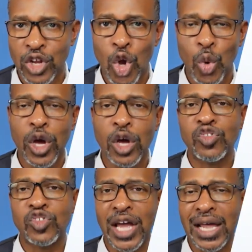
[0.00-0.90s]
we
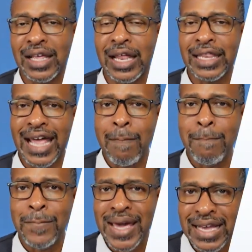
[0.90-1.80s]
understand that the
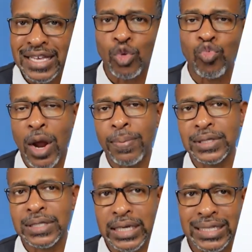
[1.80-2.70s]
beast
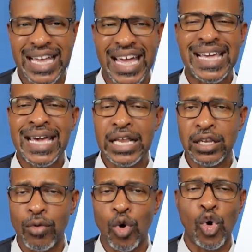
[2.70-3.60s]
represents a kingdom
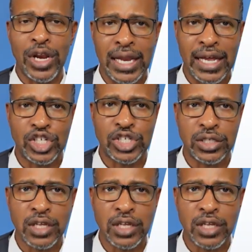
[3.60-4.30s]
or a nation.